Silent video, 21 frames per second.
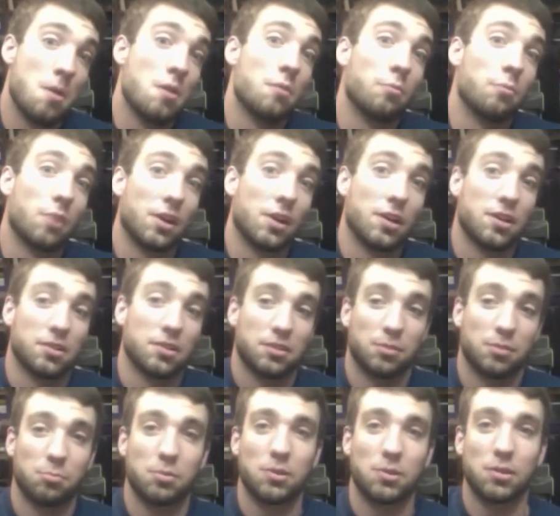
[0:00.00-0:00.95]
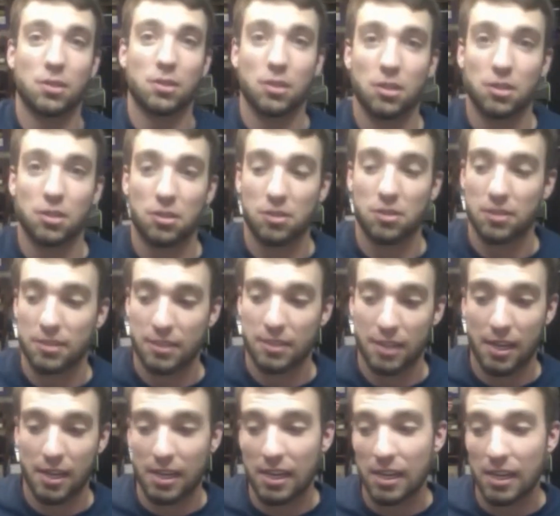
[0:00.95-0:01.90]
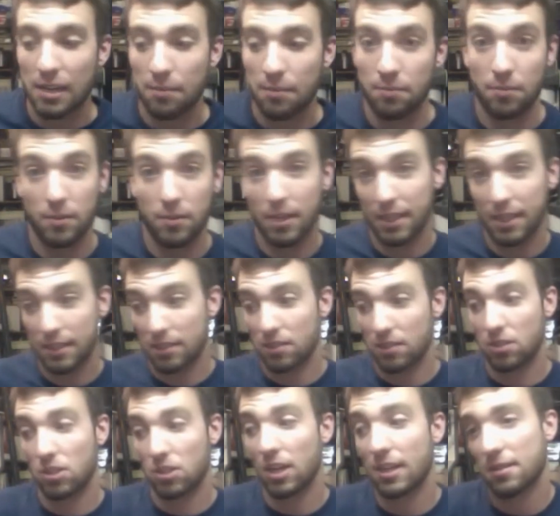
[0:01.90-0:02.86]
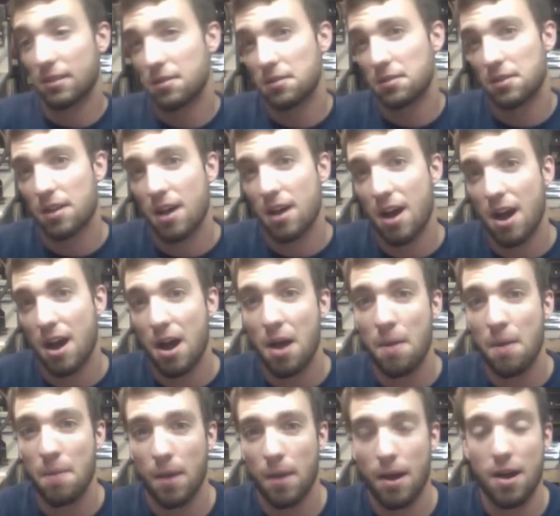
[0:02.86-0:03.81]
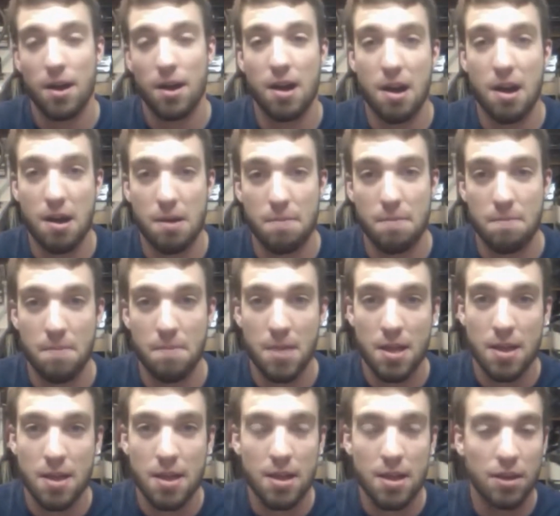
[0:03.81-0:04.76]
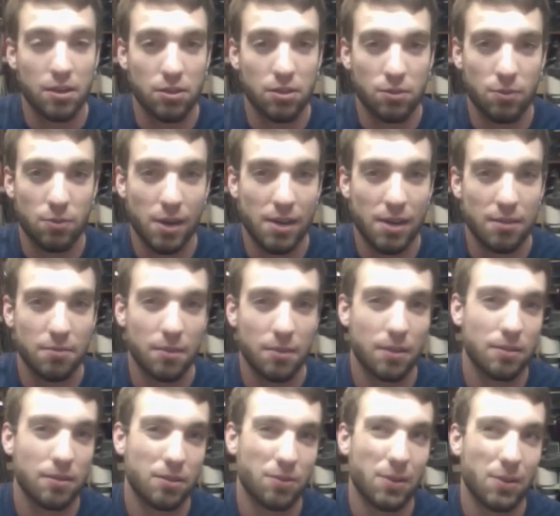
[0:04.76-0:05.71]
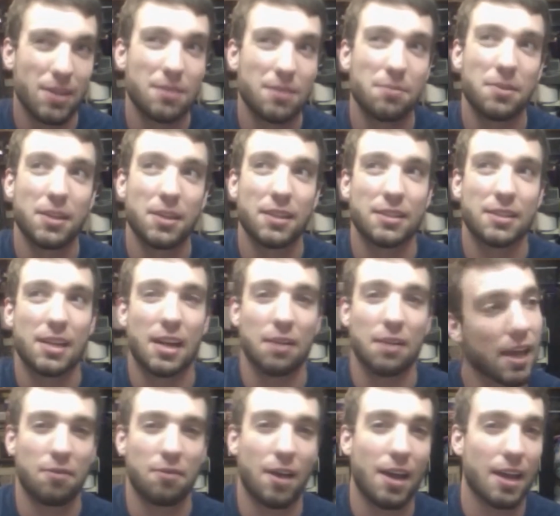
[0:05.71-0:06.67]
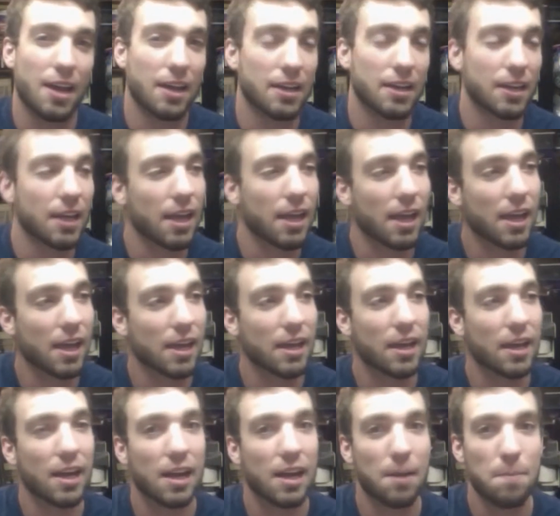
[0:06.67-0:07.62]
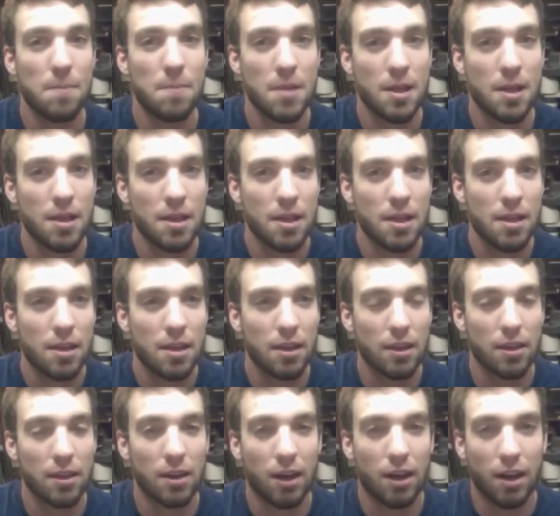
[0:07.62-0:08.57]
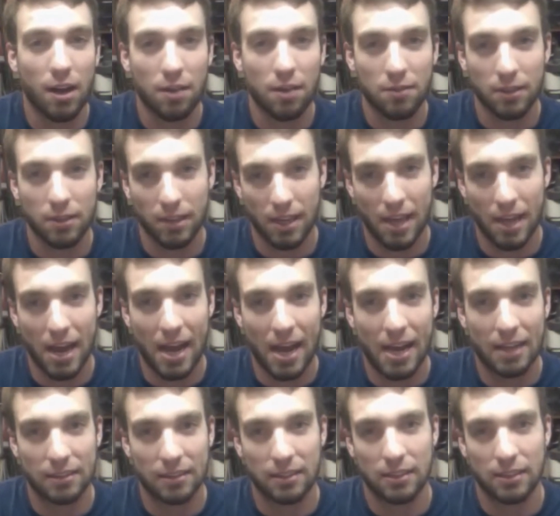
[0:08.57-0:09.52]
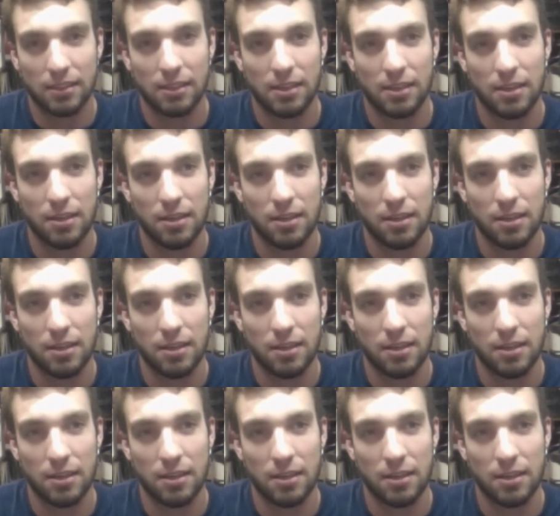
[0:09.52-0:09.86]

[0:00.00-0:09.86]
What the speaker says: printers, computers, like this chainsaw, just random things that I find. And I often get asked,